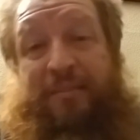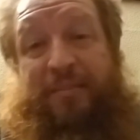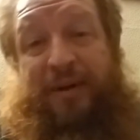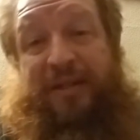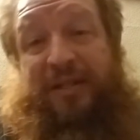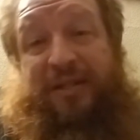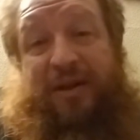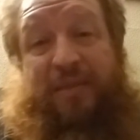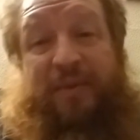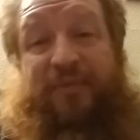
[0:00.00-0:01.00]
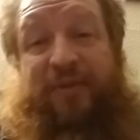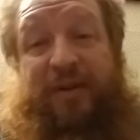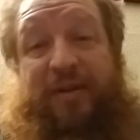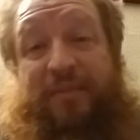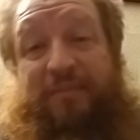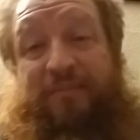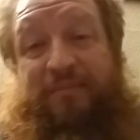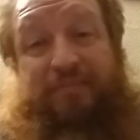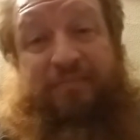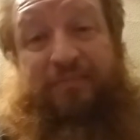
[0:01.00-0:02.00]
but I just thought it'd be fun to
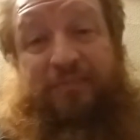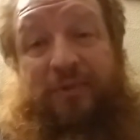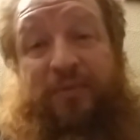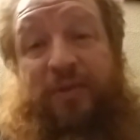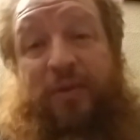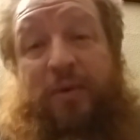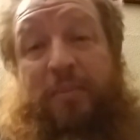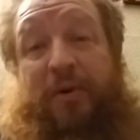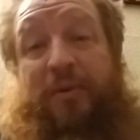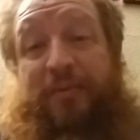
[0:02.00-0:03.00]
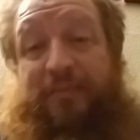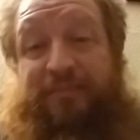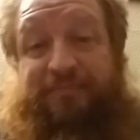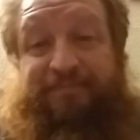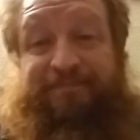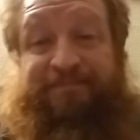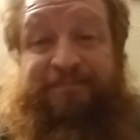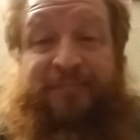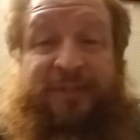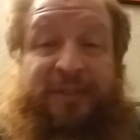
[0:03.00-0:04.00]
review a brew.
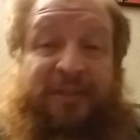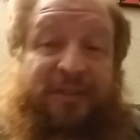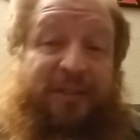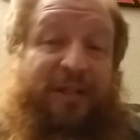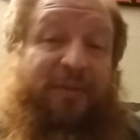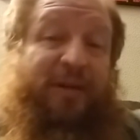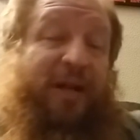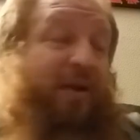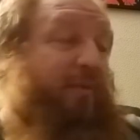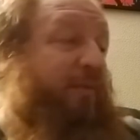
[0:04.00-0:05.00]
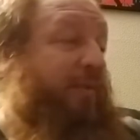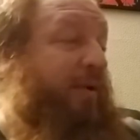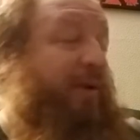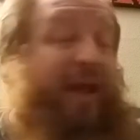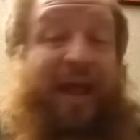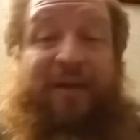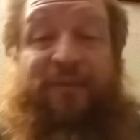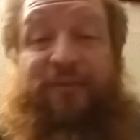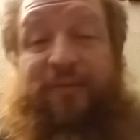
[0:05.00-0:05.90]
So here we go. What do we have?